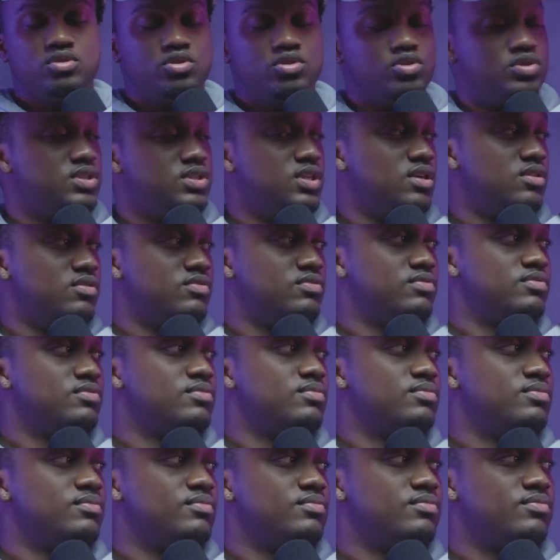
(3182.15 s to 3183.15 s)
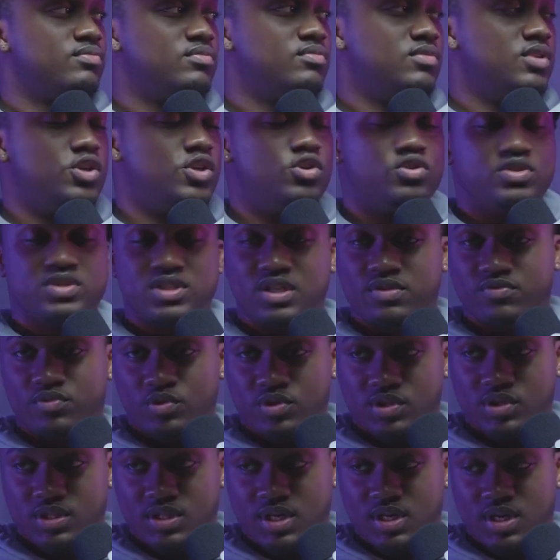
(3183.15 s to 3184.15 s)
yourself, your
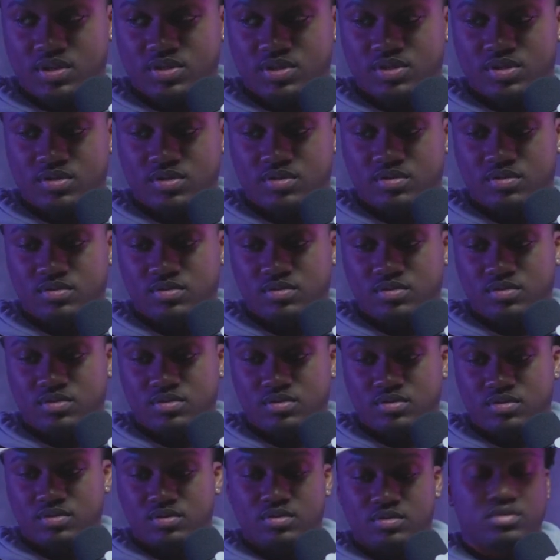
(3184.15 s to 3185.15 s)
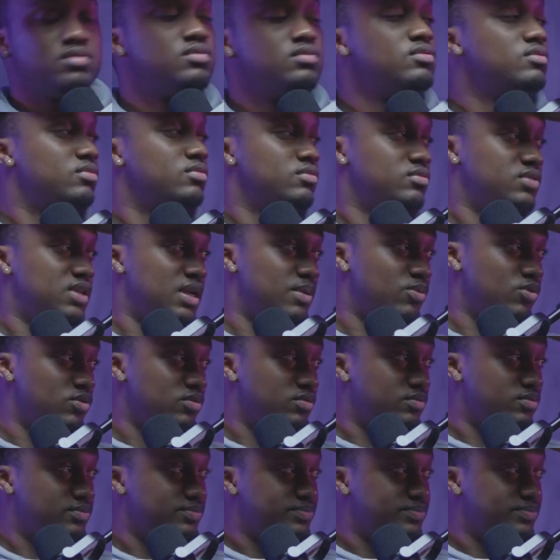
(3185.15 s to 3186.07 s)
sinful desires. Gabriel?